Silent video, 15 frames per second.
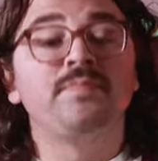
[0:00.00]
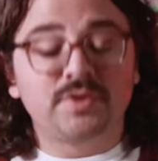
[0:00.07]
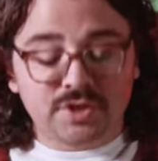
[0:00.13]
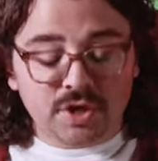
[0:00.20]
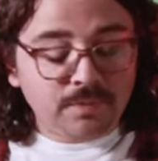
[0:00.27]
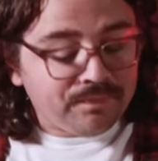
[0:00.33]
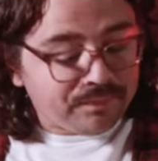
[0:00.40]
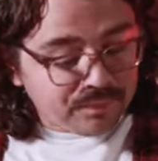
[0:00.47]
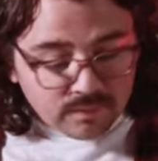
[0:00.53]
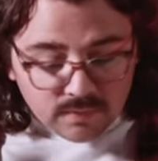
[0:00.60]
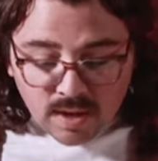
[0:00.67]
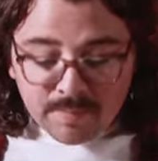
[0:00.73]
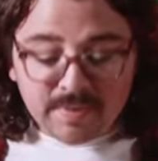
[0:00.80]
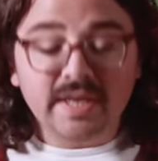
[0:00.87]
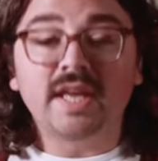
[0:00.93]
So
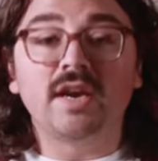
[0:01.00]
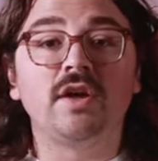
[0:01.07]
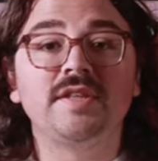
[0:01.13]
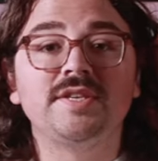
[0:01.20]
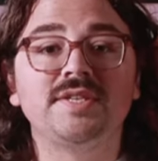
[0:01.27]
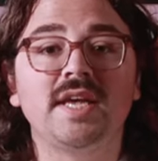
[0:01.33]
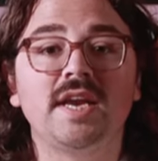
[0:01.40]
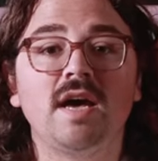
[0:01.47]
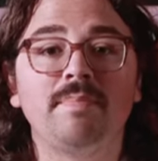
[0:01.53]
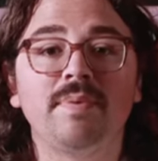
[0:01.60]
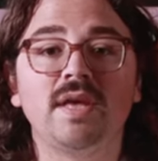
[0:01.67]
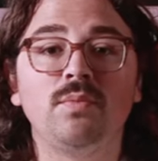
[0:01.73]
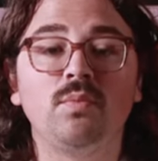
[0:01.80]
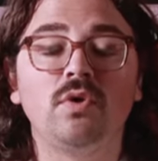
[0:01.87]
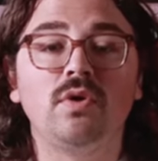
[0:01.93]
I'm gonna get all this set up,
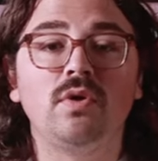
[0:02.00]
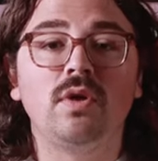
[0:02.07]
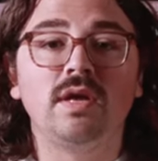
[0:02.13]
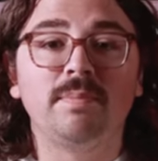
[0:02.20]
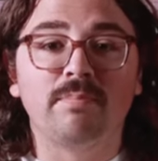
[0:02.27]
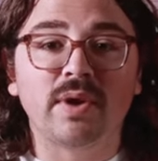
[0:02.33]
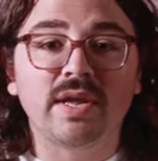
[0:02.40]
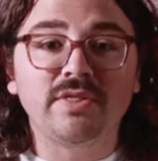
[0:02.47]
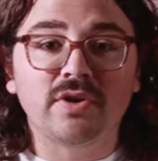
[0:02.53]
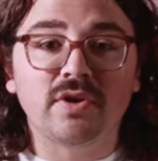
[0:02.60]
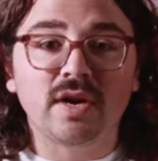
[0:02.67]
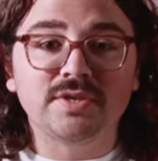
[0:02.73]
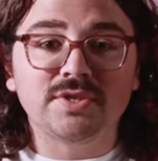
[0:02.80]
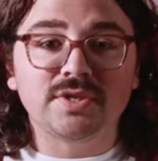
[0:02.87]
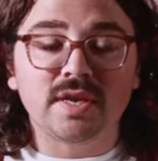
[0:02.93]
and we'll break the
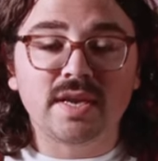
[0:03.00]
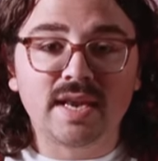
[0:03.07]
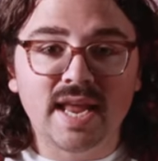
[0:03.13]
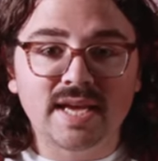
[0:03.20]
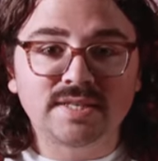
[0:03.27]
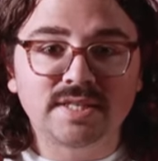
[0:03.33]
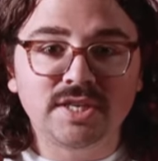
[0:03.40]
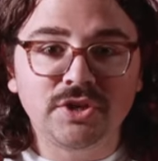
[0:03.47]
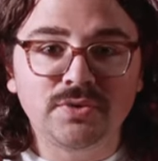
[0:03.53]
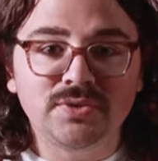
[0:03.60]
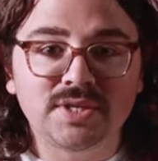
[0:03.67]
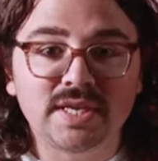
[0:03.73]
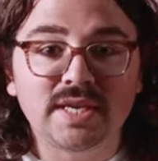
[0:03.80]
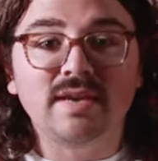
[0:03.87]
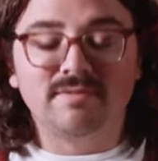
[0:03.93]
crust next thing you
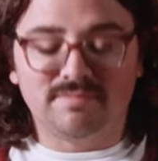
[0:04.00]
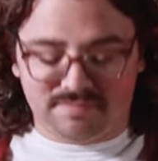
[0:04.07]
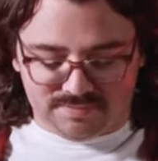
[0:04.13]
see.